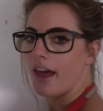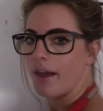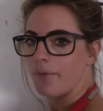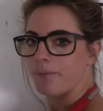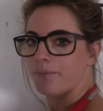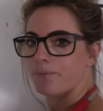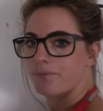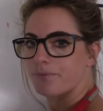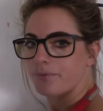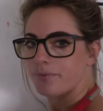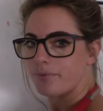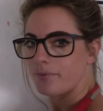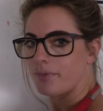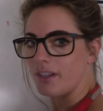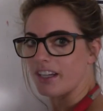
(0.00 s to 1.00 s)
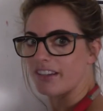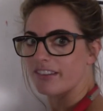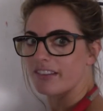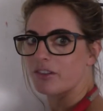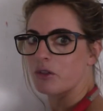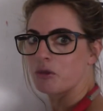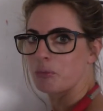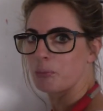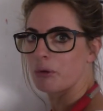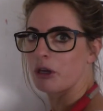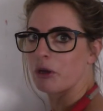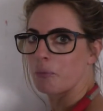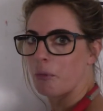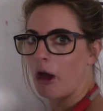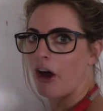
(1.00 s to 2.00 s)
that, because he's got his
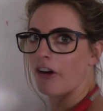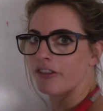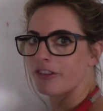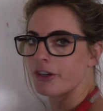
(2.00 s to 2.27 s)
big mouth